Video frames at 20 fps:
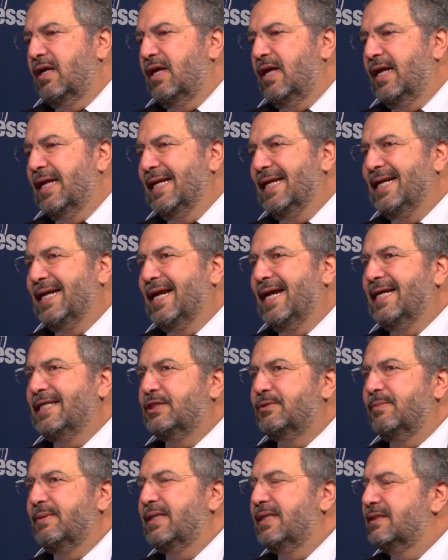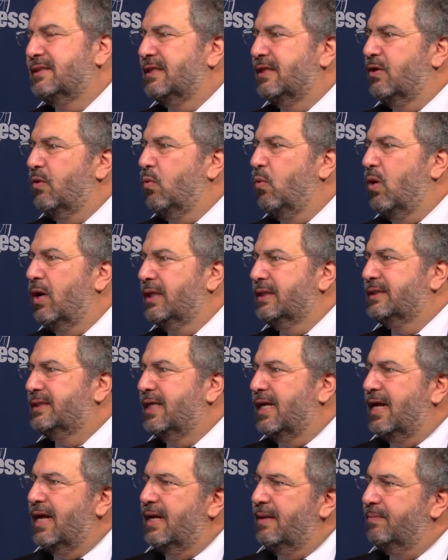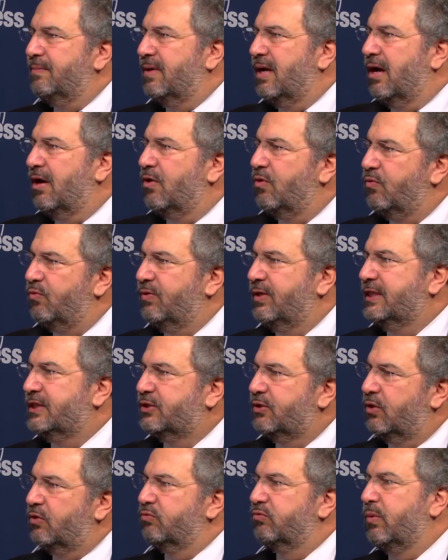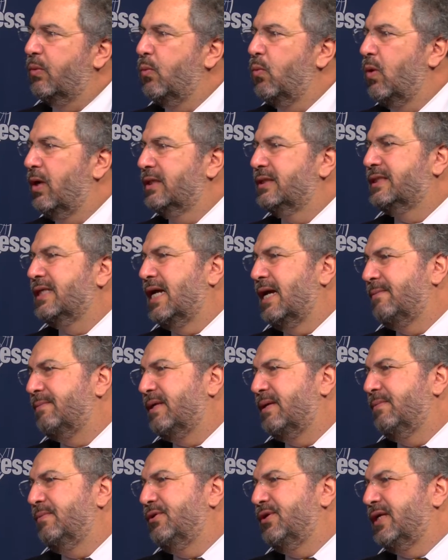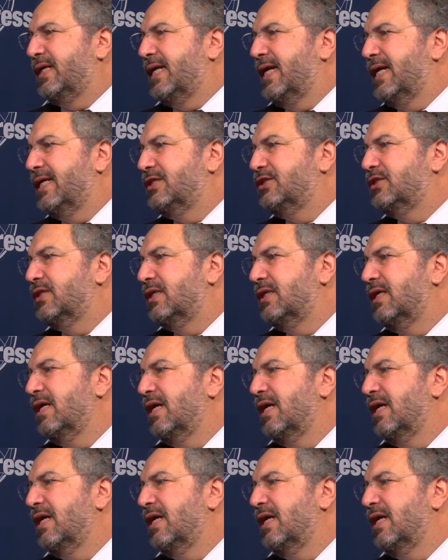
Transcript: an engagement isn't a one-time outreach or a one-time communication.